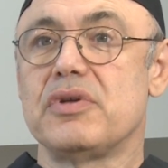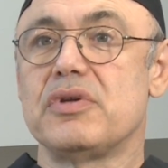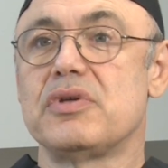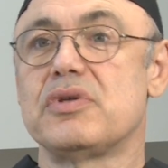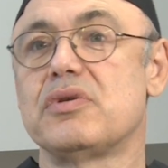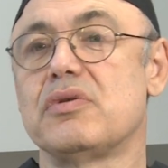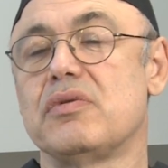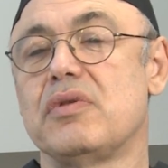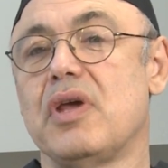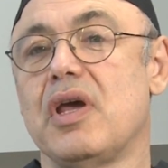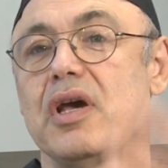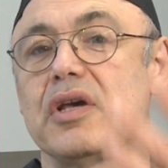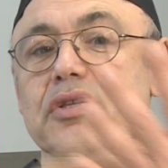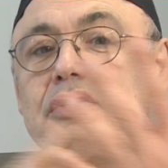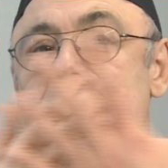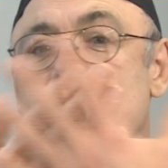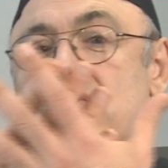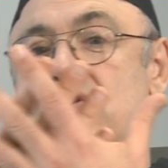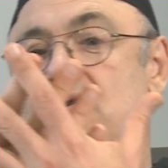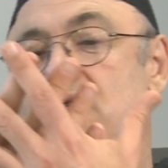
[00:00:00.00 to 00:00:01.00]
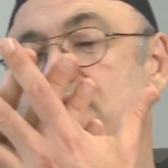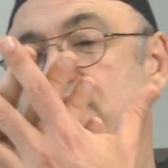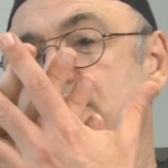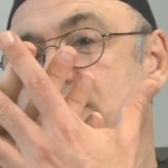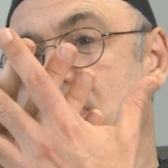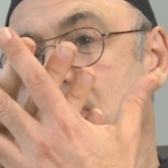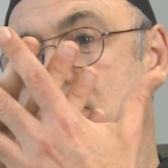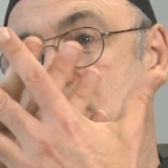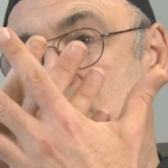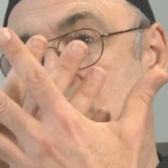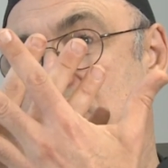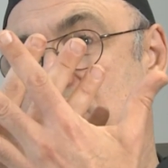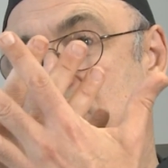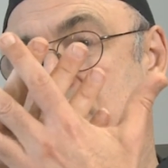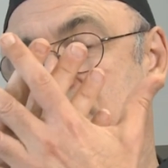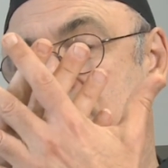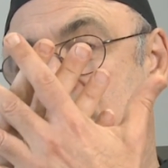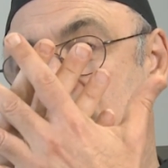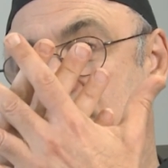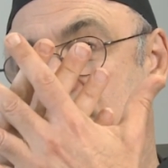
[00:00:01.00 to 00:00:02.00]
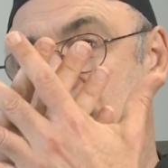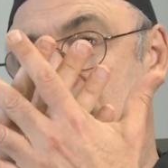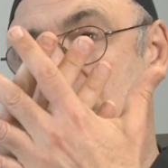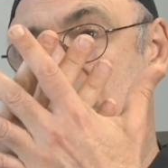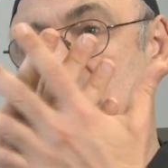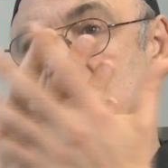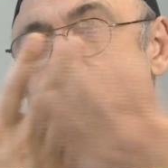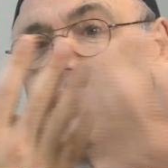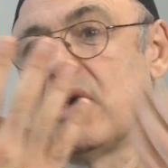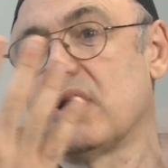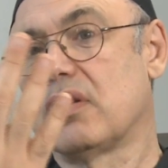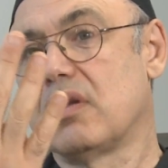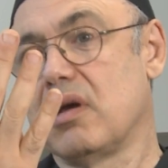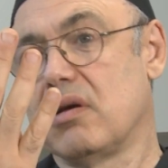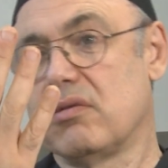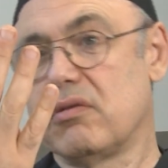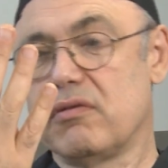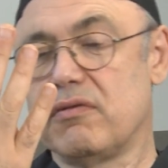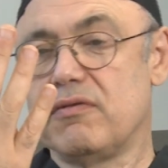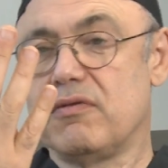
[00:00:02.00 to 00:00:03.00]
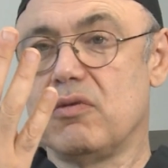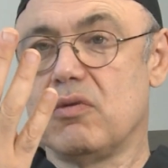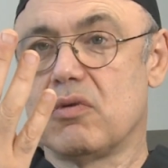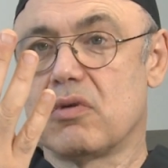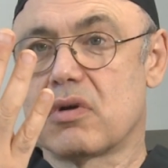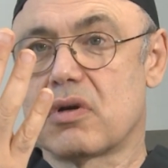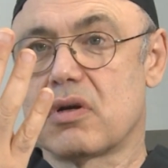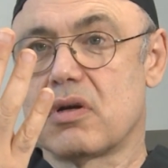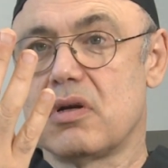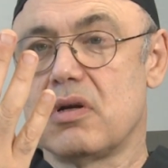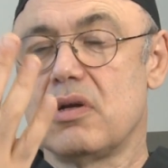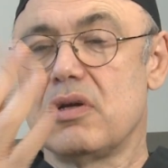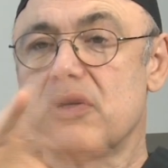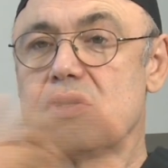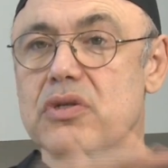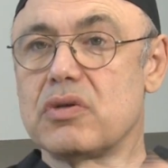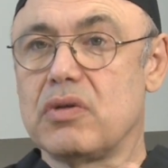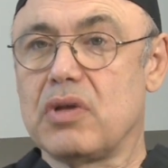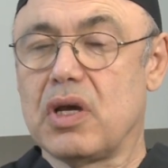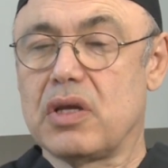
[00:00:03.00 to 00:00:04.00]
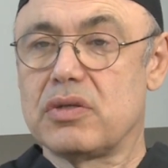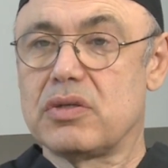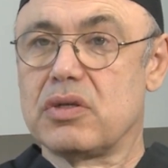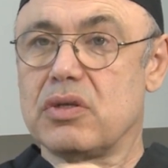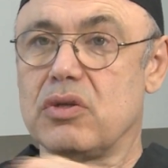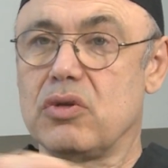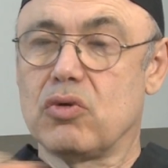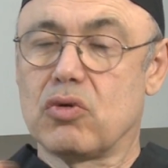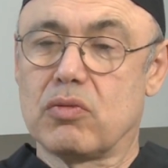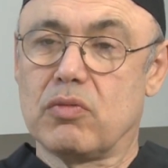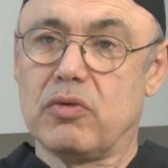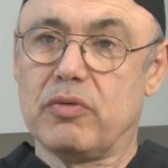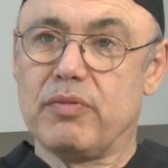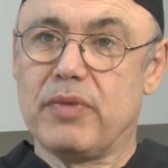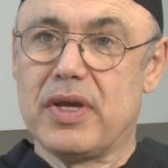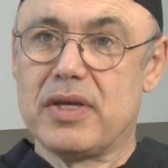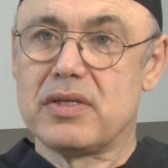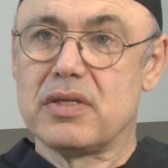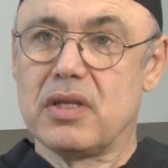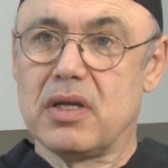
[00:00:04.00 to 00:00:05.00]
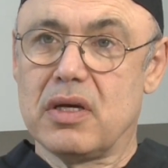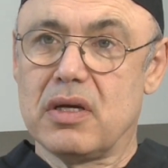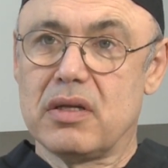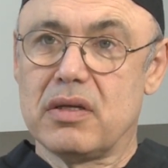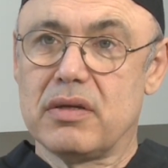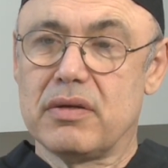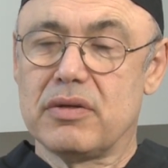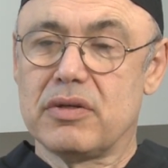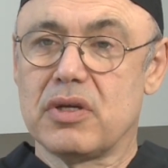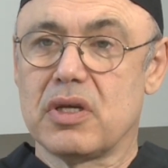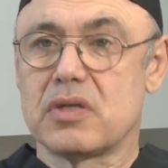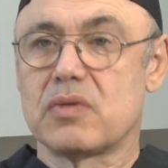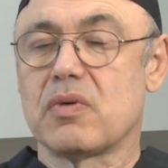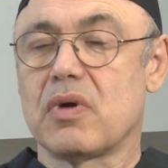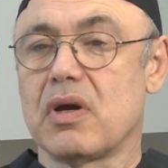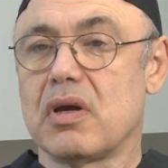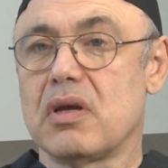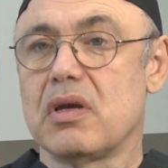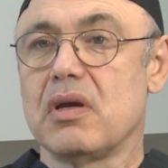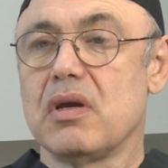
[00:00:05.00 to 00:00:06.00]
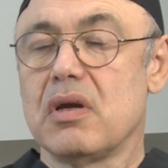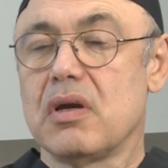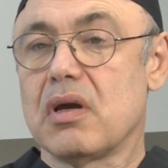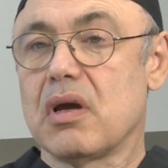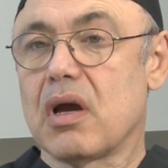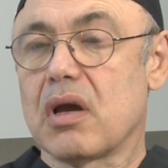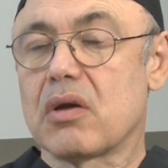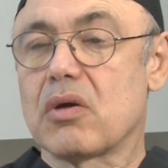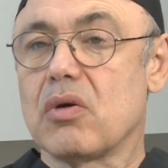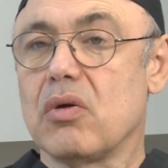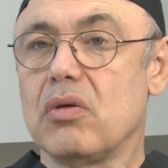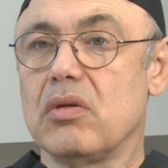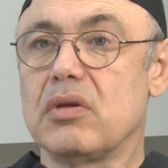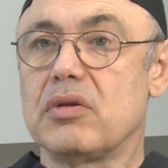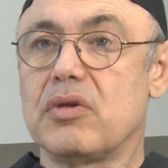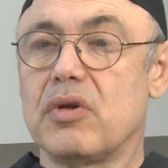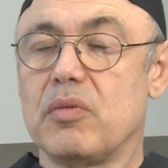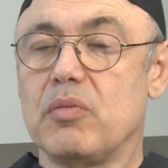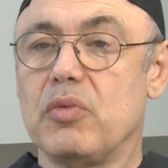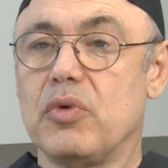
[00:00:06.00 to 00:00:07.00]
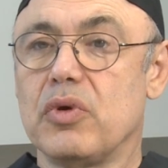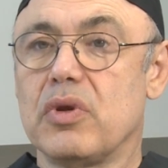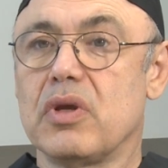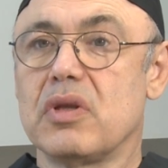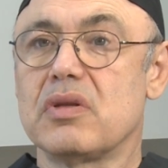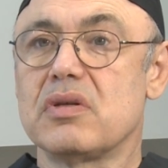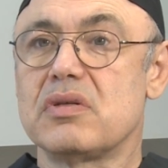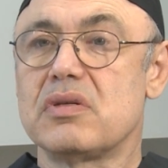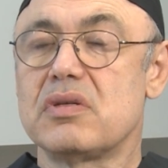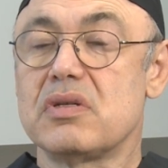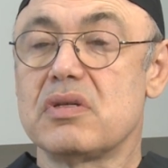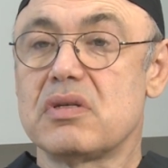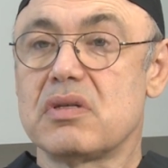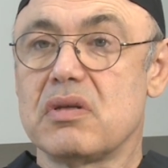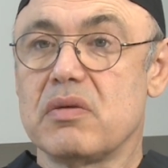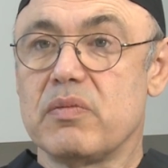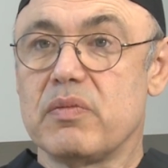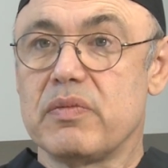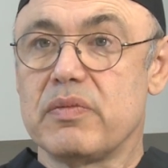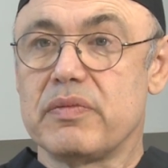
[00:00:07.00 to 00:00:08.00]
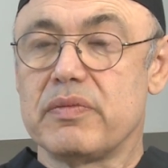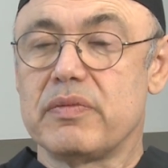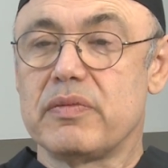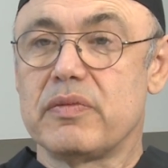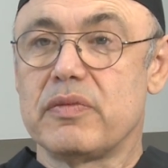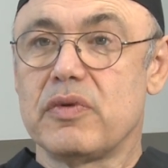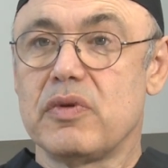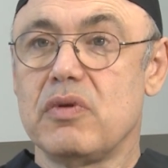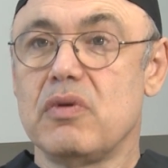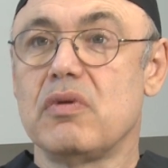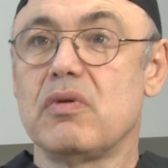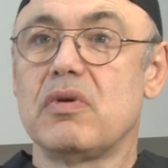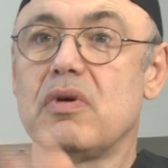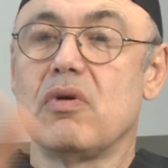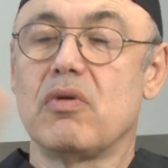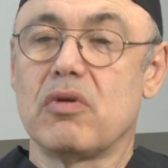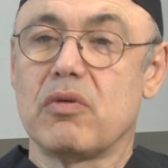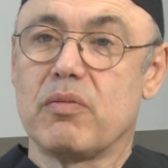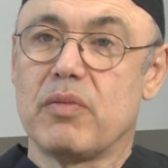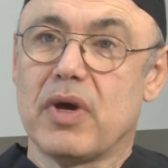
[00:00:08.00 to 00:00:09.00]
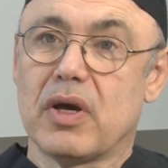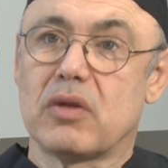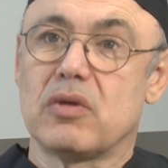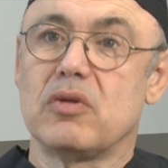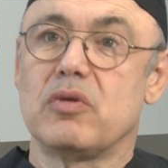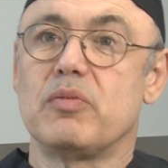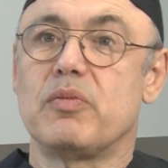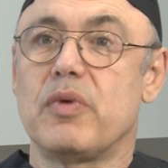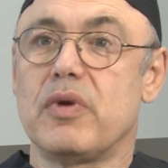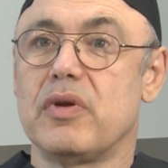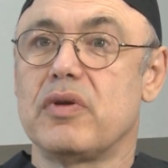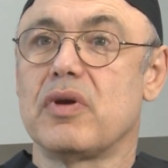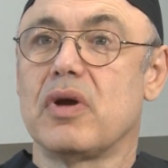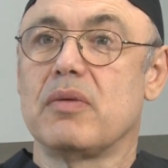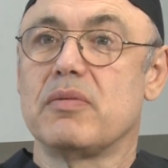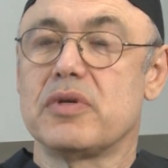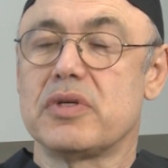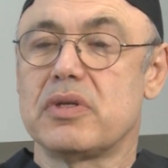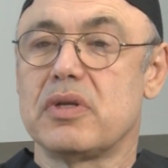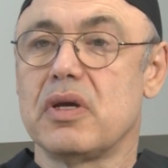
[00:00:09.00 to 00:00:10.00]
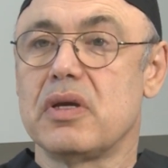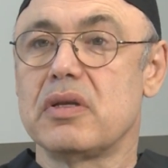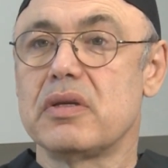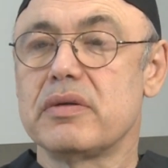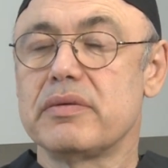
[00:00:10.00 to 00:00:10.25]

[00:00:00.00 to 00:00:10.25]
So the extra nerve fibers go from 8 back down to 4, so now it's a normal baseline. That's why I call it rebooting the system. You're going back to the pre-trauma state.